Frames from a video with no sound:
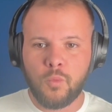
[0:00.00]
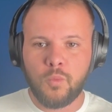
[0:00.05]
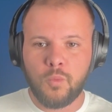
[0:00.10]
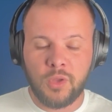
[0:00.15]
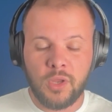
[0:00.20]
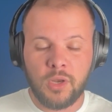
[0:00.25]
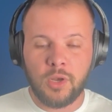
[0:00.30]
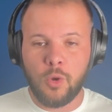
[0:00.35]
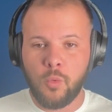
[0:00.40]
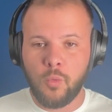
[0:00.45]

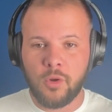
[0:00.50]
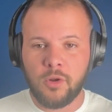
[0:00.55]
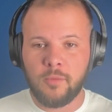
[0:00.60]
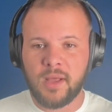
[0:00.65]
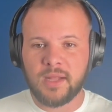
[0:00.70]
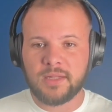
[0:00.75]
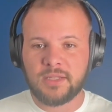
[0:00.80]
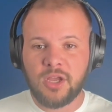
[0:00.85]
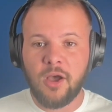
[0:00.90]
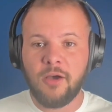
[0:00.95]
you know one of
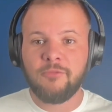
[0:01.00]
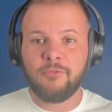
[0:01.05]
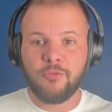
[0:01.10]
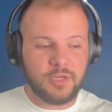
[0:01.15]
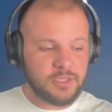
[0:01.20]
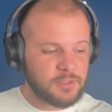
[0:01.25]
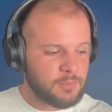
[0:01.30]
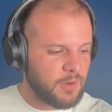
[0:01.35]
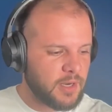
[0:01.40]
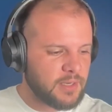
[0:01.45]
my tougher
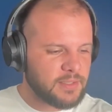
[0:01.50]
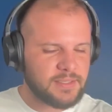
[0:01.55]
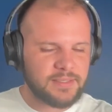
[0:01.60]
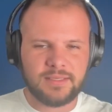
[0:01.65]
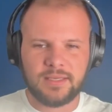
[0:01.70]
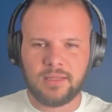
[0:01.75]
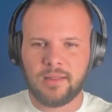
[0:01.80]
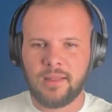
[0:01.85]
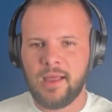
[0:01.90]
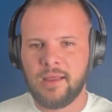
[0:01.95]

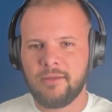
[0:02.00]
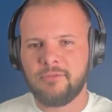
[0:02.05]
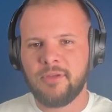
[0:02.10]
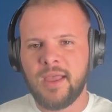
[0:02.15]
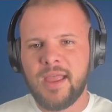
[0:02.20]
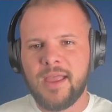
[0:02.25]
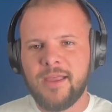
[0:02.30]
experiences in life.